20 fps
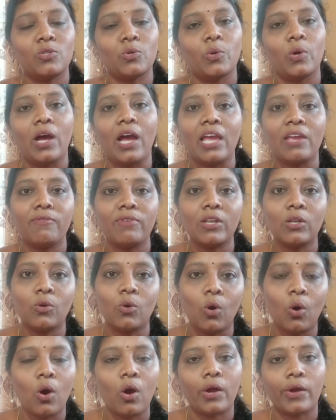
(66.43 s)
So I will
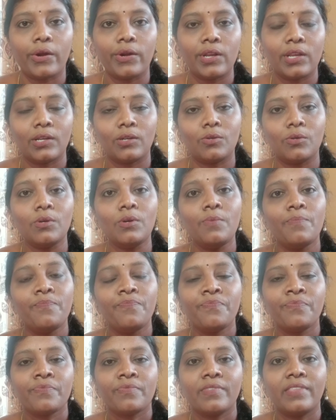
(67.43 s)
go according to
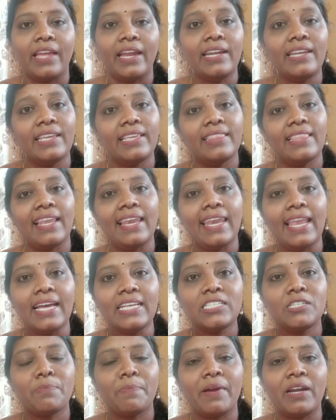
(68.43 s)
that. In the
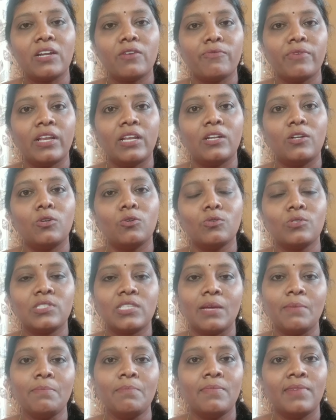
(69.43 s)
last part we will do
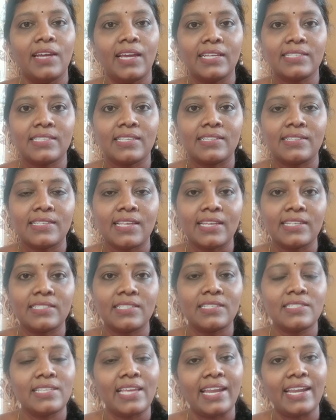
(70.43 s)
some
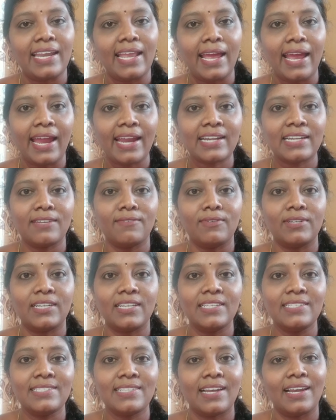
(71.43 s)
exercises and
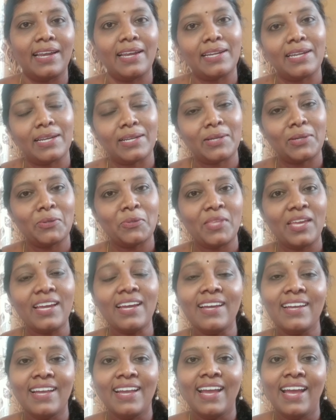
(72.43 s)
activities related to
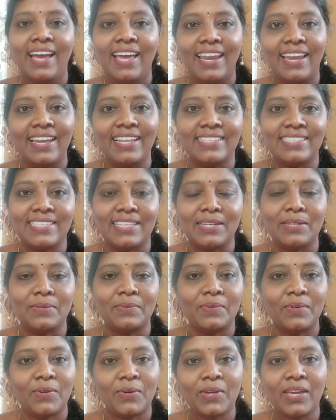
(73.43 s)
the
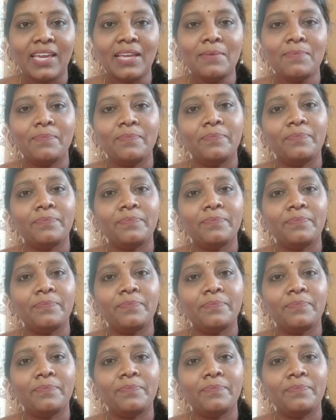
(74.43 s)
lesson. Okay.